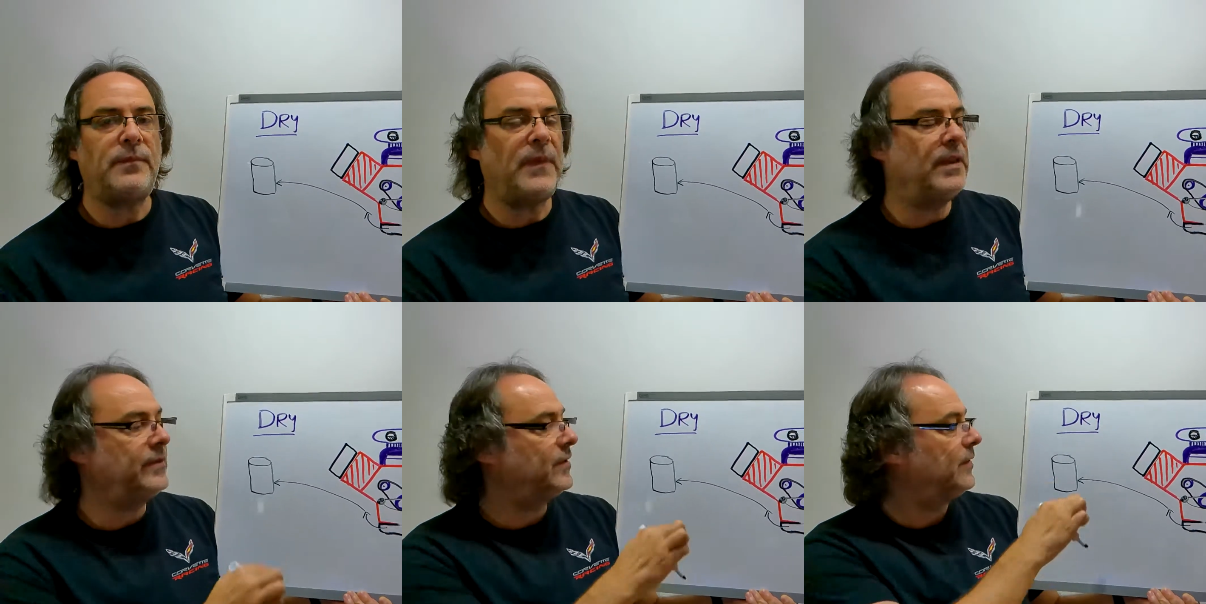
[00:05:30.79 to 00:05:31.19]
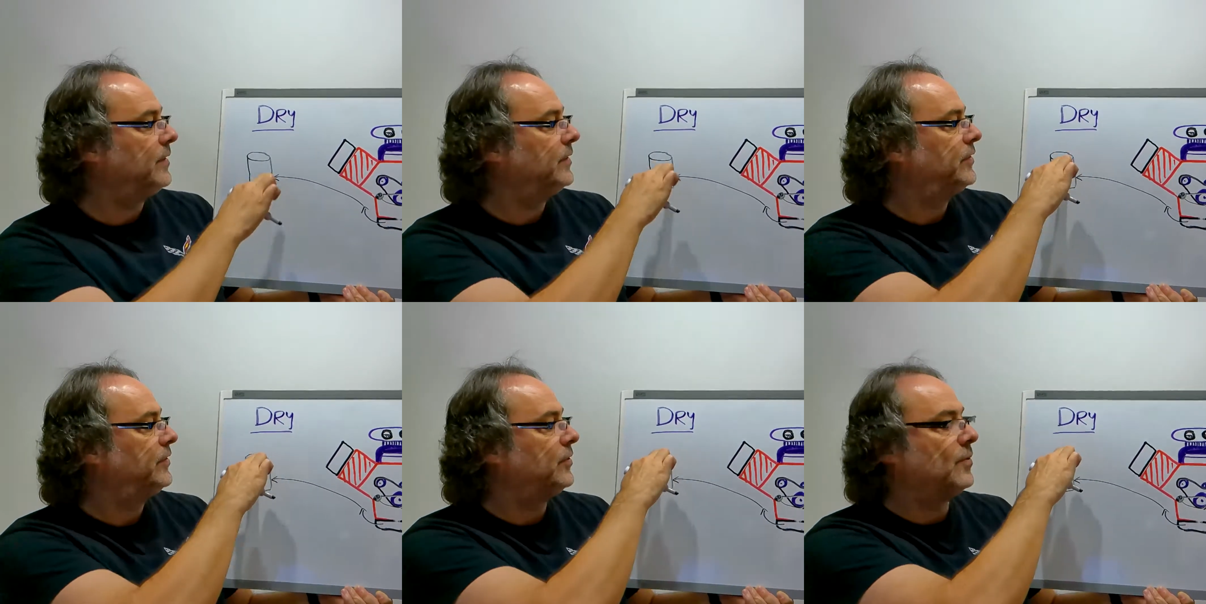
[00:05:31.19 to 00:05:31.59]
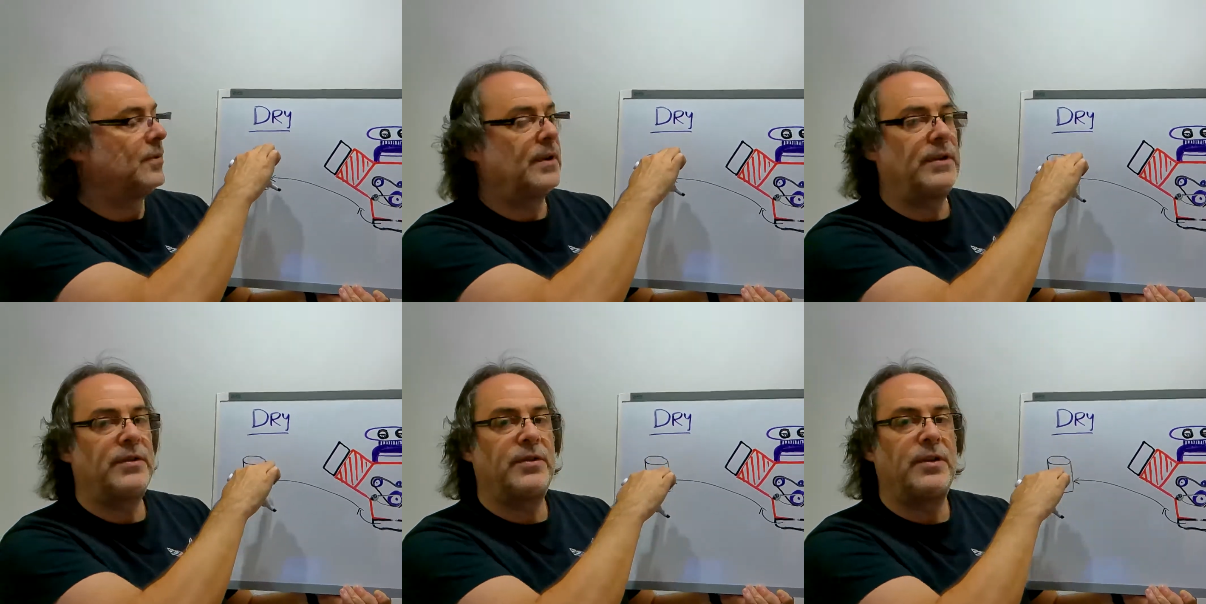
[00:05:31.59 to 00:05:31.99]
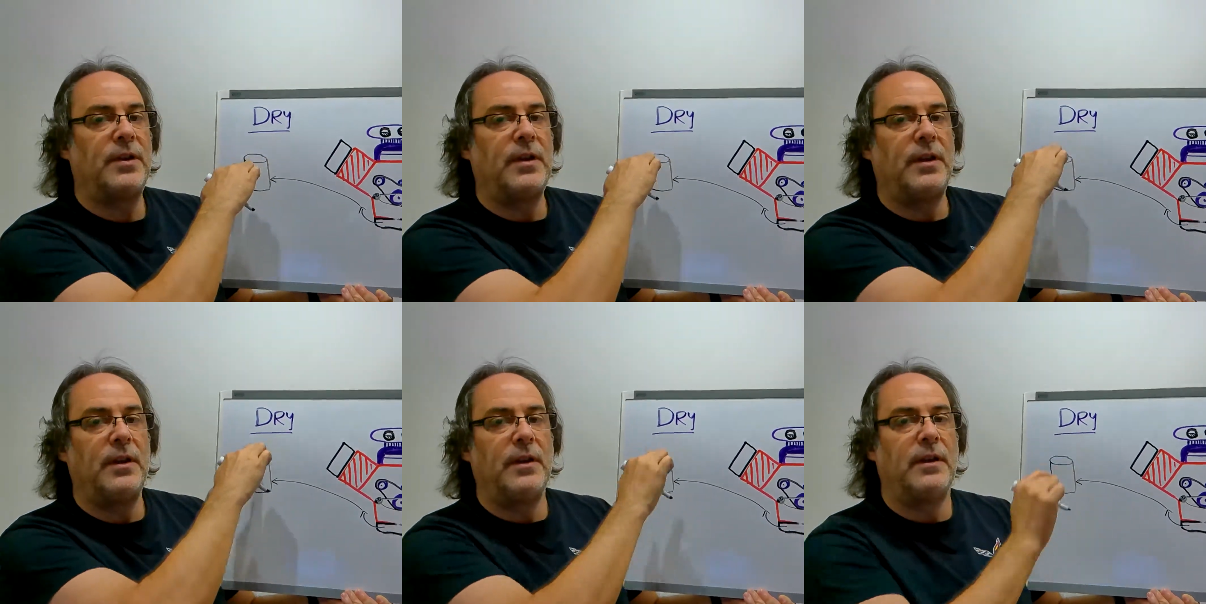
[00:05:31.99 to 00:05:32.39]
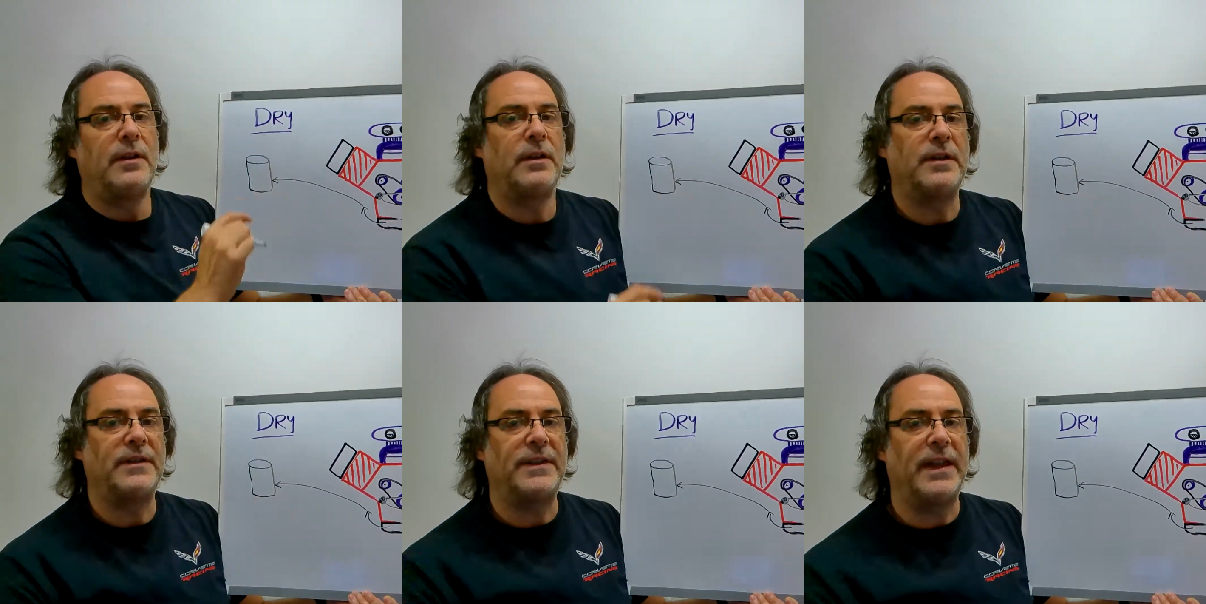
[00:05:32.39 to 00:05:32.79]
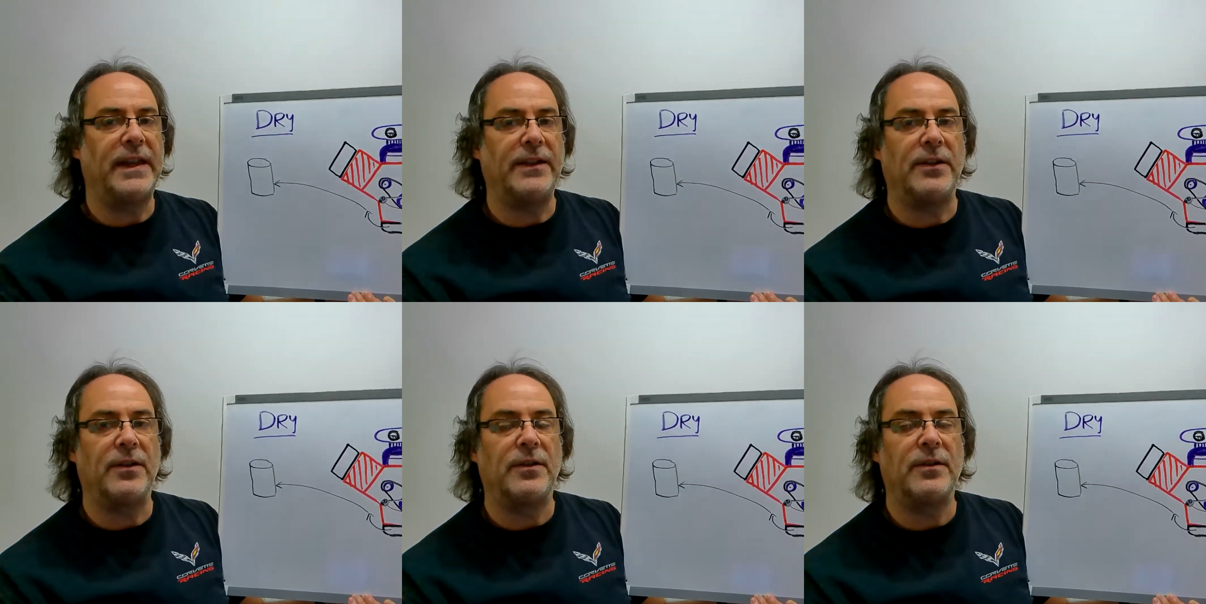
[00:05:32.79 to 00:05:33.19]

so the storage container.